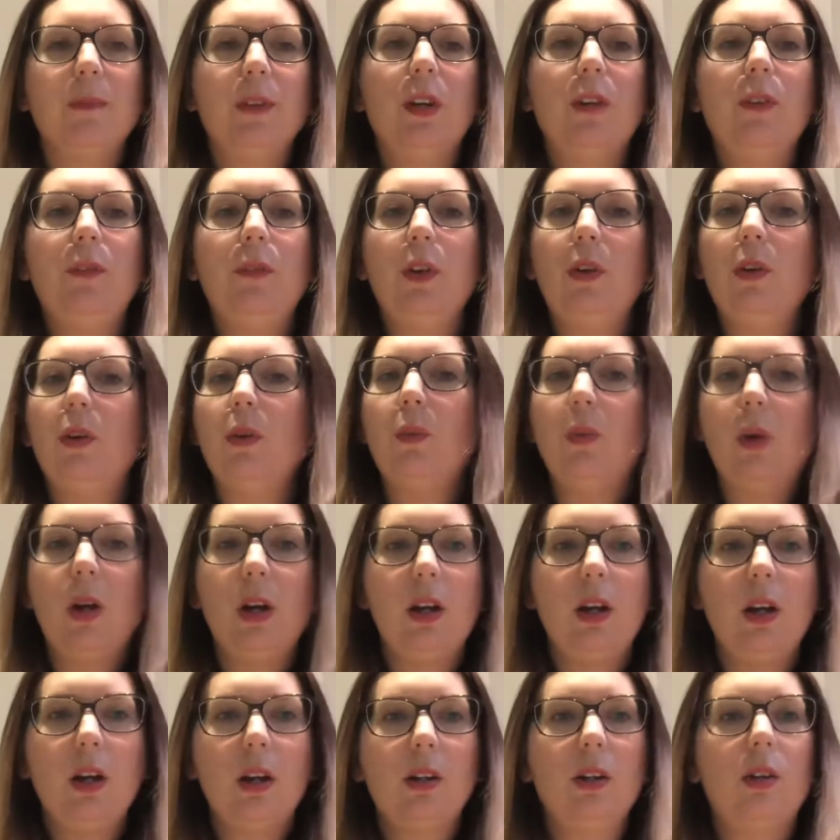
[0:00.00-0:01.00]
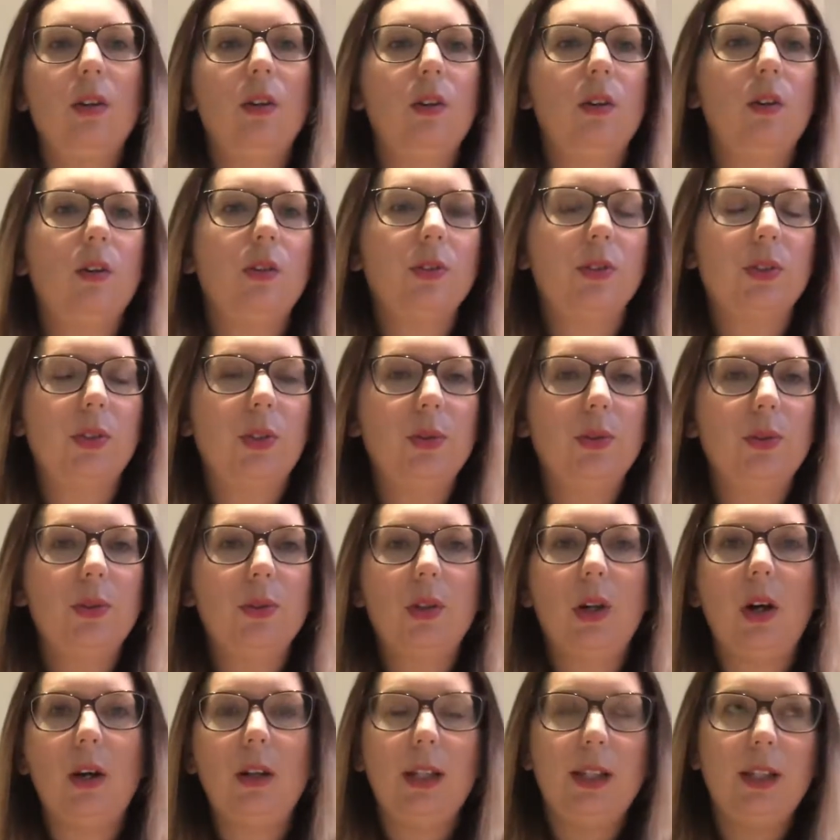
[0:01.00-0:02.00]
Now, if you're at work or school,
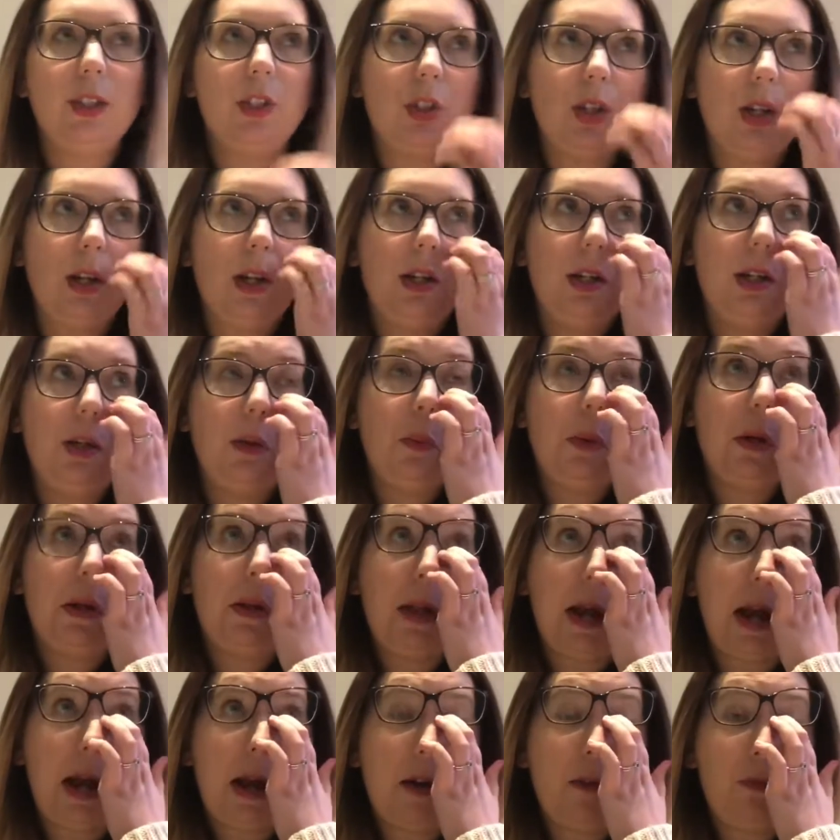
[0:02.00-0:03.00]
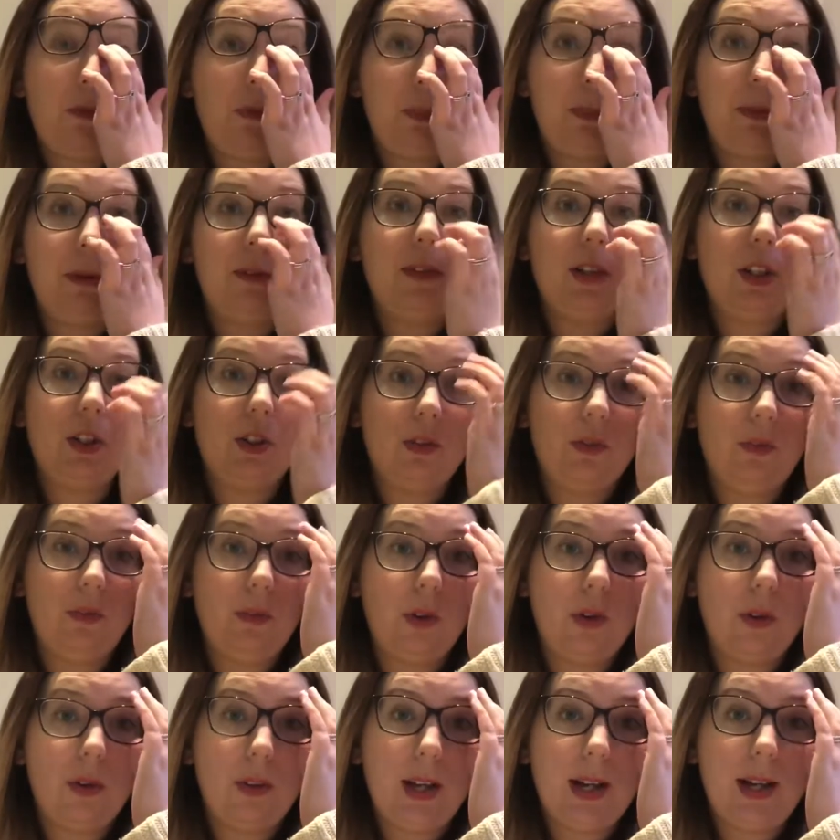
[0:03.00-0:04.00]
college, you will have provision
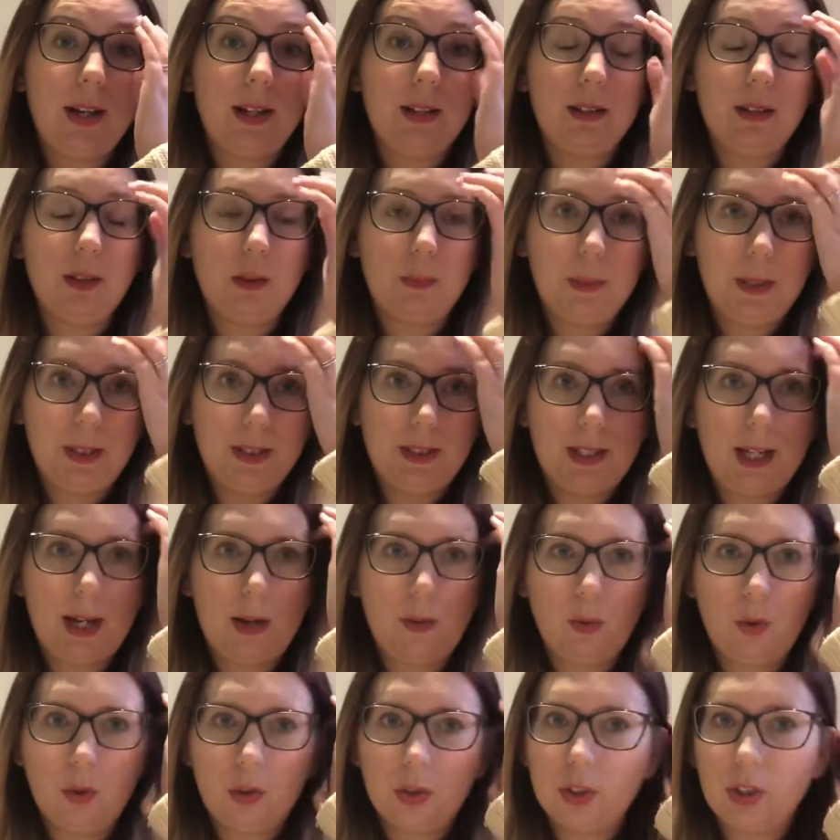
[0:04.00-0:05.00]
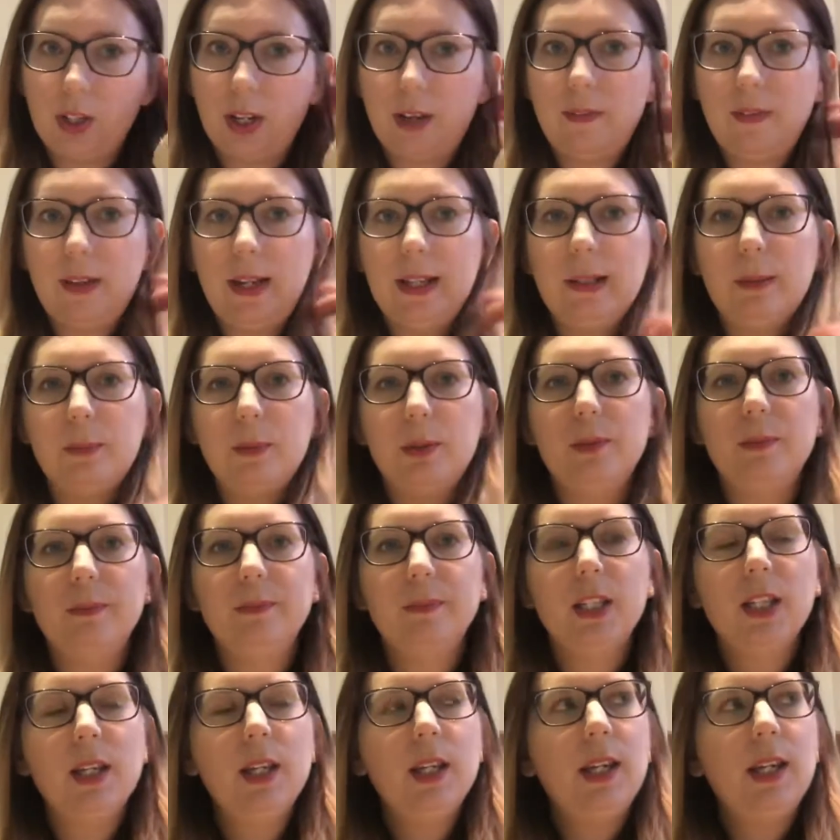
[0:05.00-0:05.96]
for that. There'll be tap water available.